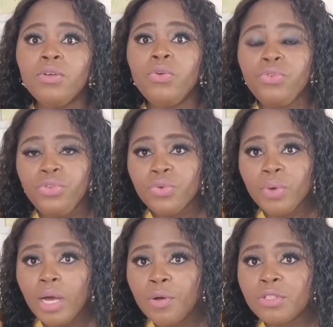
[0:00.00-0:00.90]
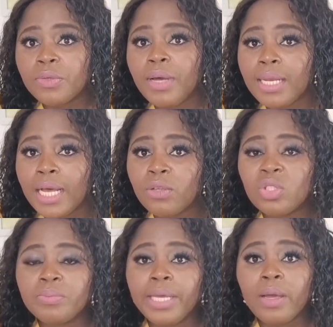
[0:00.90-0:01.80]
you are also allowed to
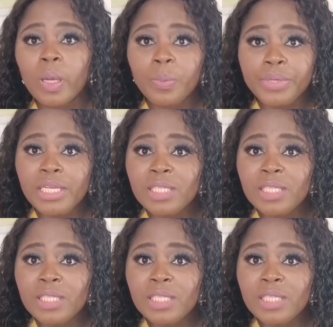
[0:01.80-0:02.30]
make copies,